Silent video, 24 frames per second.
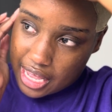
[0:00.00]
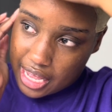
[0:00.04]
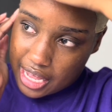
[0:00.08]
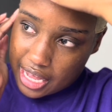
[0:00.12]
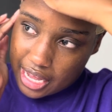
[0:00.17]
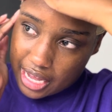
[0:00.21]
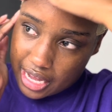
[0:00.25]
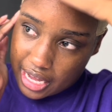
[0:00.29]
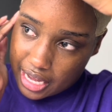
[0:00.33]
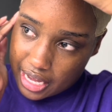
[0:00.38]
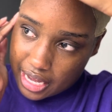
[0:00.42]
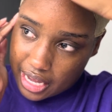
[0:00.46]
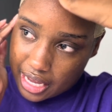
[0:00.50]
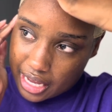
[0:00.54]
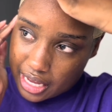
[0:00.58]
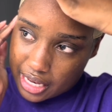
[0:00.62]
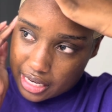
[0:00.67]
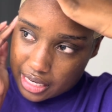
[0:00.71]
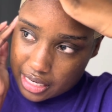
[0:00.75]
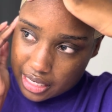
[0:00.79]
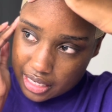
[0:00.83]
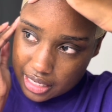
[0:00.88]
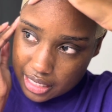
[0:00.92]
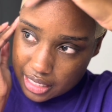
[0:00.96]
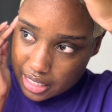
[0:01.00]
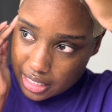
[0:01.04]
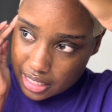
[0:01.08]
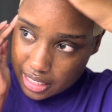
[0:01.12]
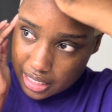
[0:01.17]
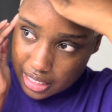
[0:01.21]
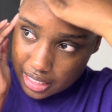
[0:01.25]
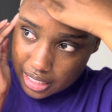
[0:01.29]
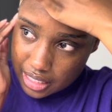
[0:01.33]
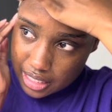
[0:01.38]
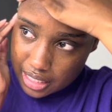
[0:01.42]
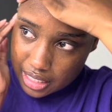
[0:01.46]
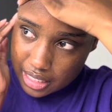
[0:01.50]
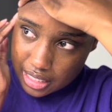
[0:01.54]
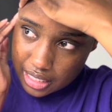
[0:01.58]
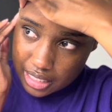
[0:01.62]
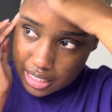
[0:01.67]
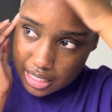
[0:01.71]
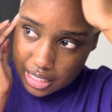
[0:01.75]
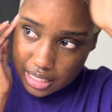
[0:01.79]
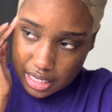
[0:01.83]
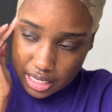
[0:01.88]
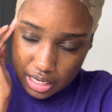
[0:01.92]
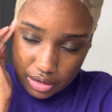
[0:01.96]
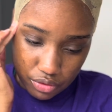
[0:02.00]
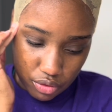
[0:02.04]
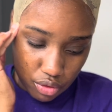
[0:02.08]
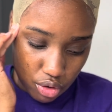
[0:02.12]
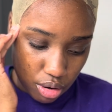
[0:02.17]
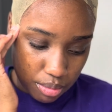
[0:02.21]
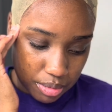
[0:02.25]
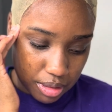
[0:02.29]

and inform